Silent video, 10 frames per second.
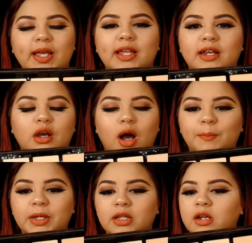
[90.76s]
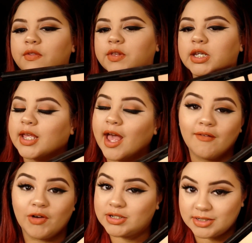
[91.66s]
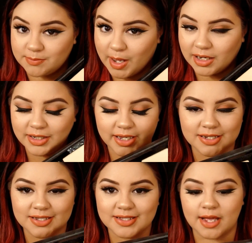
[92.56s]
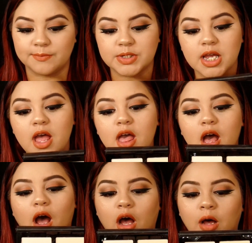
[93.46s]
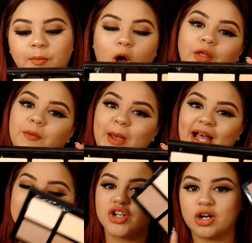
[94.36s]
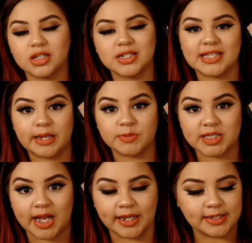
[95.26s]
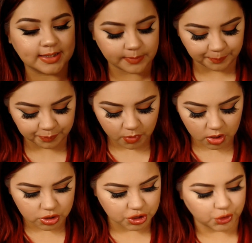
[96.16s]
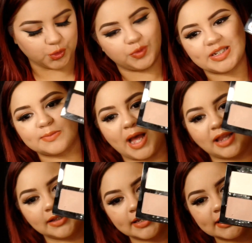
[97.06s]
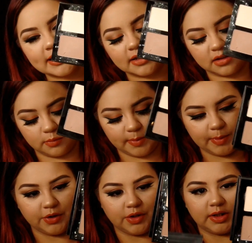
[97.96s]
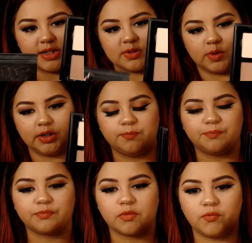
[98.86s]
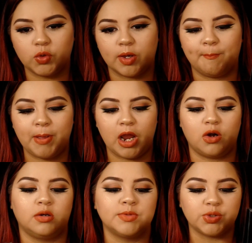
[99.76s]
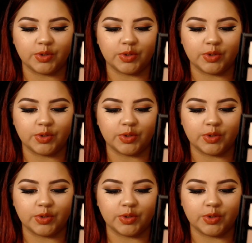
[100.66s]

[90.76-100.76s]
ahead and copied the Kat Von D palette, except um, all the pans are the same size. So this palette is a little bit bigger than this one. We compare them